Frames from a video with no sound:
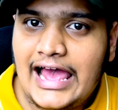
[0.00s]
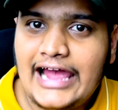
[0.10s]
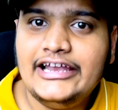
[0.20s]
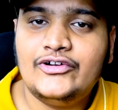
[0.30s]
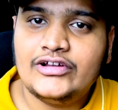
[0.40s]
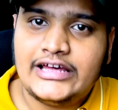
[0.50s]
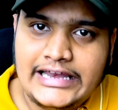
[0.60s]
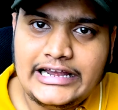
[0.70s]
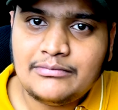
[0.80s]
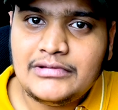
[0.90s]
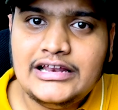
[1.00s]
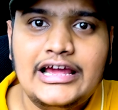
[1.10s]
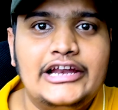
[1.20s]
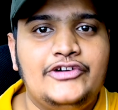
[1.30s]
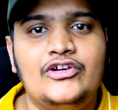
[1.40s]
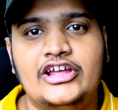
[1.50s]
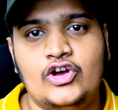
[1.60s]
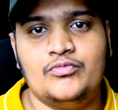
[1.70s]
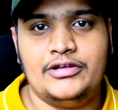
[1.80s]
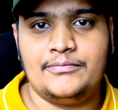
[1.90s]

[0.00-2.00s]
and it will create a meal and it will give me